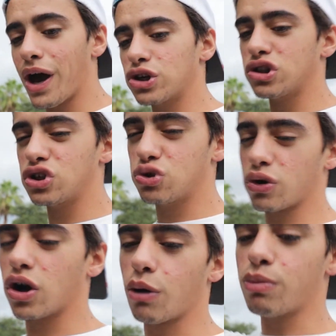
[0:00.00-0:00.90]
actually
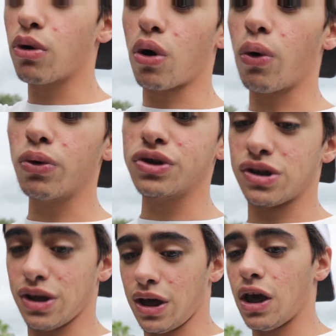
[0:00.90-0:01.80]
drilled a couple more holes
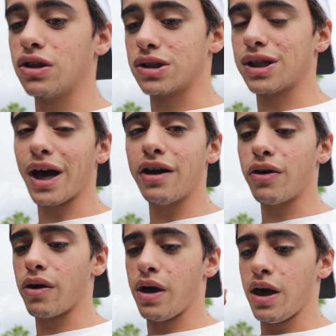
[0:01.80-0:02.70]
in the
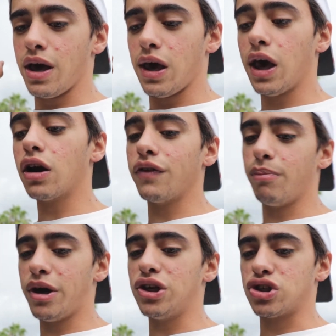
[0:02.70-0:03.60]
slider and on the
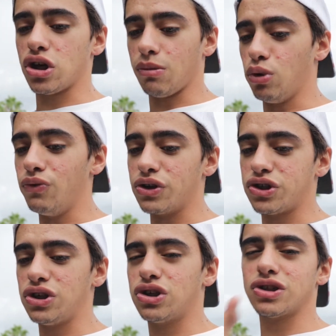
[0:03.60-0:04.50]
base to move the
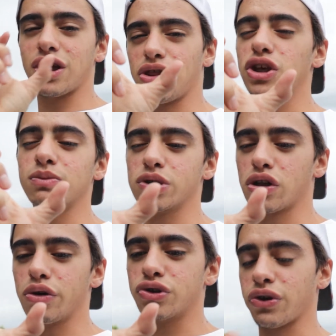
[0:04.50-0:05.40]
seat just like this much
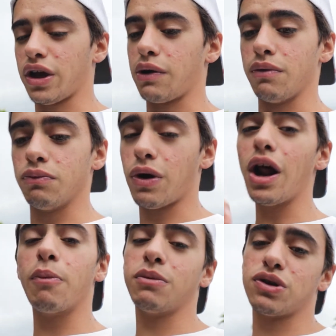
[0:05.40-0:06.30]
closer, and right
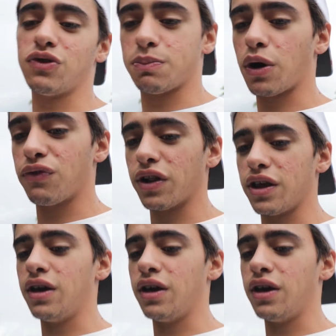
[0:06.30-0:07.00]
now it pretty much fits perfectly.